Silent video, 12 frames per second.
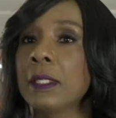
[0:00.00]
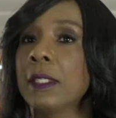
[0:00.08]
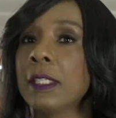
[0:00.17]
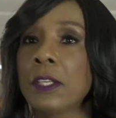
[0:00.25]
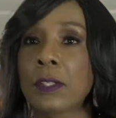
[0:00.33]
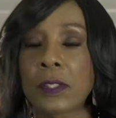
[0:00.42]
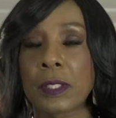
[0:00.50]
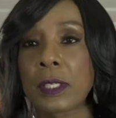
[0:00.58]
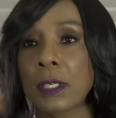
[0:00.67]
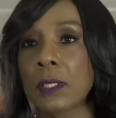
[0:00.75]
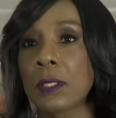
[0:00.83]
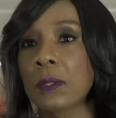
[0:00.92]
Years
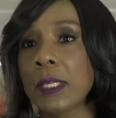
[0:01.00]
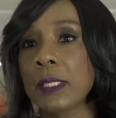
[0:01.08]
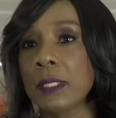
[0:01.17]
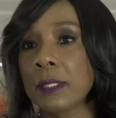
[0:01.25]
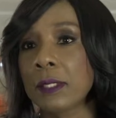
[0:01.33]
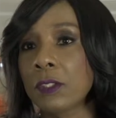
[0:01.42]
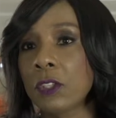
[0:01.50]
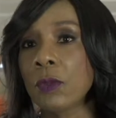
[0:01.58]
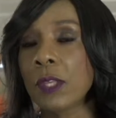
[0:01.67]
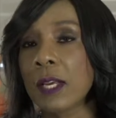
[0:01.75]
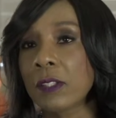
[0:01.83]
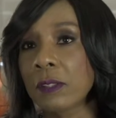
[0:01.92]
ago, in
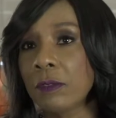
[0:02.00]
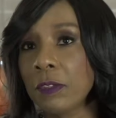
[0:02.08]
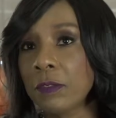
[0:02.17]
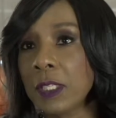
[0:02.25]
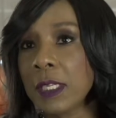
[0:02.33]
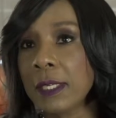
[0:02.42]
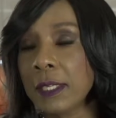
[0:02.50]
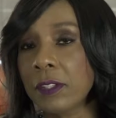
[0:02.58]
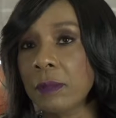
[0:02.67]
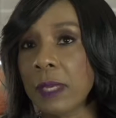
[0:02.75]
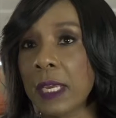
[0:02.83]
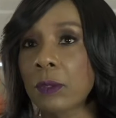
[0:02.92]
2015, as
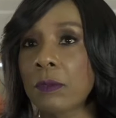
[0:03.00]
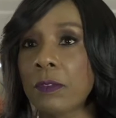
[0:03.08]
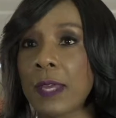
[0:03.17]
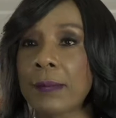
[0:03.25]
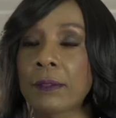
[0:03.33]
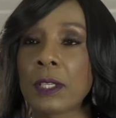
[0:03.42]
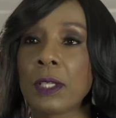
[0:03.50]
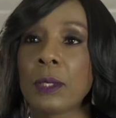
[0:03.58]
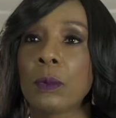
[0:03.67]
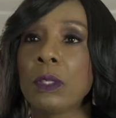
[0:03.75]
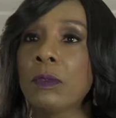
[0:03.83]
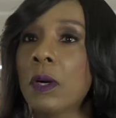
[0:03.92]
a matter of fact,
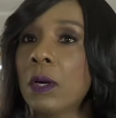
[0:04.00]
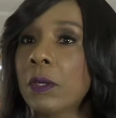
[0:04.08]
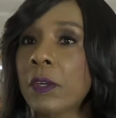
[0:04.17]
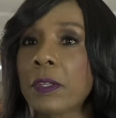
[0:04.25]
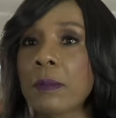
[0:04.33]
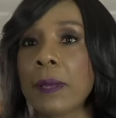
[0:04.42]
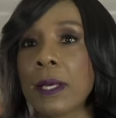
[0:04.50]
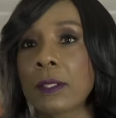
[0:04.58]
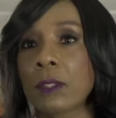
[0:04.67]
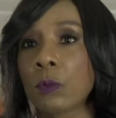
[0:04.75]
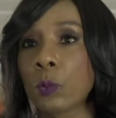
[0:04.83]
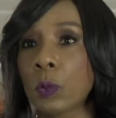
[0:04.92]
we've all heard
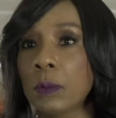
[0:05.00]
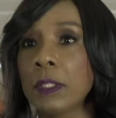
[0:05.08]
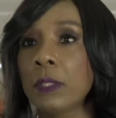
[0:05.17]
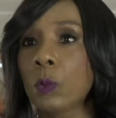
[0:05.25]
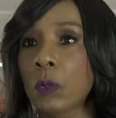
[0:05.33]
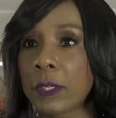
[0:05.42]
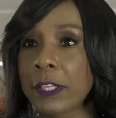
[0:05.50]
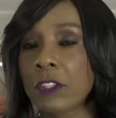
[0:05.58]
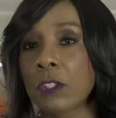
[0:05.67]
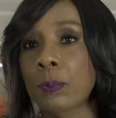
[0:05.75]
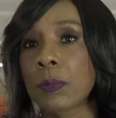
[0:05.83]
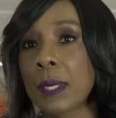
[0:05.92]
about the Wounded
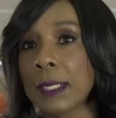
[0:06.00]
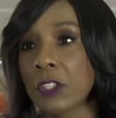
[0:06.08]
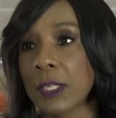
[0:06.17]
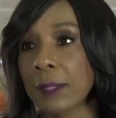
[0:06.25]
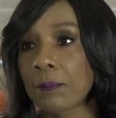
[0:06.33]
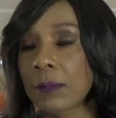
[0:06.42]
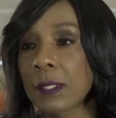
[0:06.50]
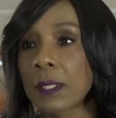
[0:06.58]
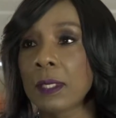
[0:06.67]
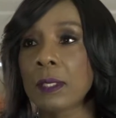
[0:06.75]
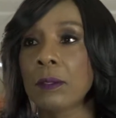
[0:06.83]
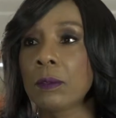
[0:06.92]
Warriors Project.
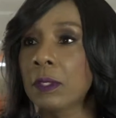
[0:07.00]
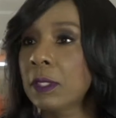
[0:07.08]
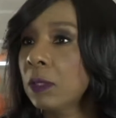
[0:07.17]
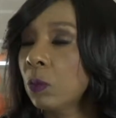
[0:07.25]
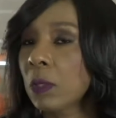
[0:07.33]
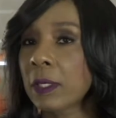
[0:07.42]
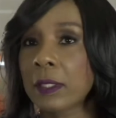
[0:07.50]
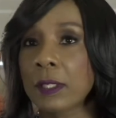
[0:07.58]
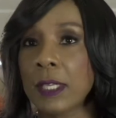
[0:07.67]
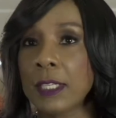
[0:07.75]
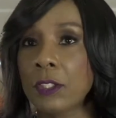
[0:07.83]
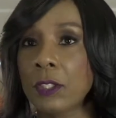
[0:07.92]
Good work
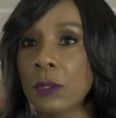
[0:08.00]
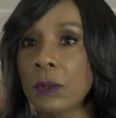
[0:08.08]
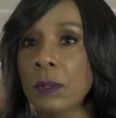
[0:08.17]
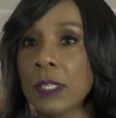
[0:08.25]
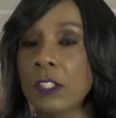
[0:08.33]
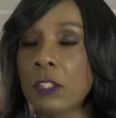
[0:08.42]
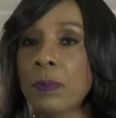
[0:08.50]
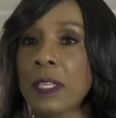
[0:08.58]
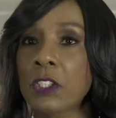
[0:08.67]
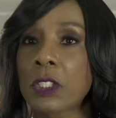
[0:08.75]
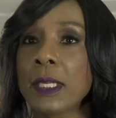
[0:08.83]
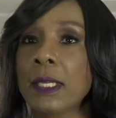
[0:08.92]
that they do,
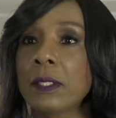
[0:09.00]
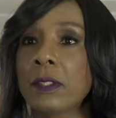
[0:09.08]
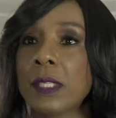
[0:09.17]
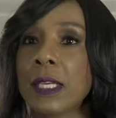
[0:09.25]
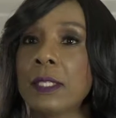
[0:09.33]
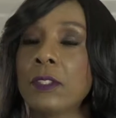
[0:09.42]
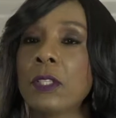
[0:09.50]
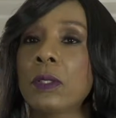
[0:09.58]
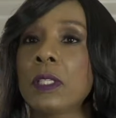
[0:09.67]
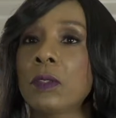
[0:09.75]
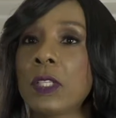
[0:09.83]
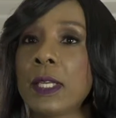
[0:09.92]
especially in the San
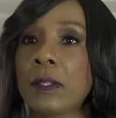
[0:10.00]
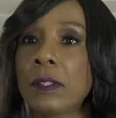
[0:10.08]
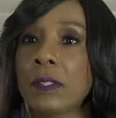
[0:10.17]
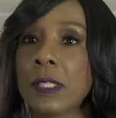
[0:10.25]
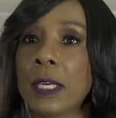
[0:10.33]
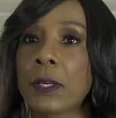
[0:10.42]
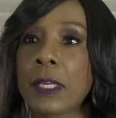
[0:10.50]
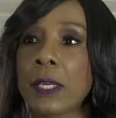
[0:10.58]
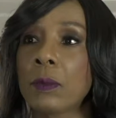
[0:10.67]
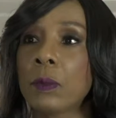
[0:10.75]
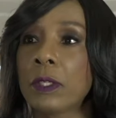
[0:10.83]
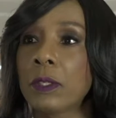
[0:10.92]
Antonio, Texas
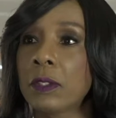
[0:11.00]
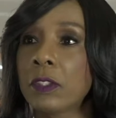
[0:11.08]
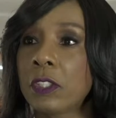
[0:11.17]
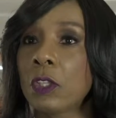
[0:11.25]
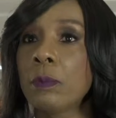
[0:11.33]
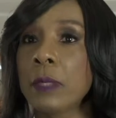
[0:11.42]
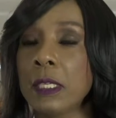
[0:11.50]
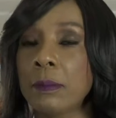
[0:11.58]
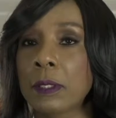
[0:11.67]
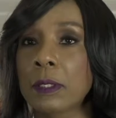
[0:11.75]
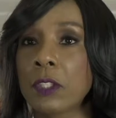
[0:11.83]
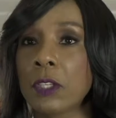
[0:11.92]
area where there are so many
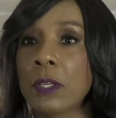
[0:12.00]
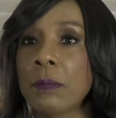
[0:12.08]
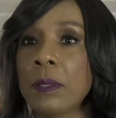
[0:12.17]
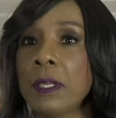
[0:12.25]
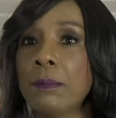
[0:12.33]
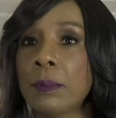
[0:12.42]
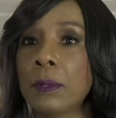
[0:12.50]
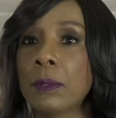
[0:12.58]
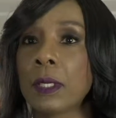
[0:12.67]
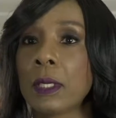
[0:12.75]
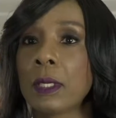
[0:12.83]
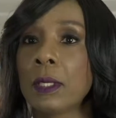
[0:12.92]
military
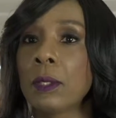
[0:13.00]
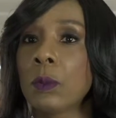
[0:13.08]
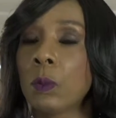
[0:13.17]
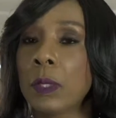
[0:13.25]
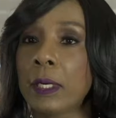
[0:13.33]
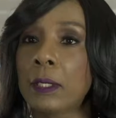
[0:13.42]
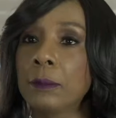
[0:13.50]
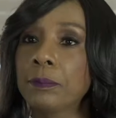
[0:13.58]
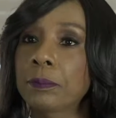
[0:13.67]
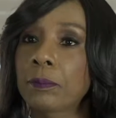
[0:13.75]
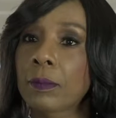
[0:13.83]
people. Well,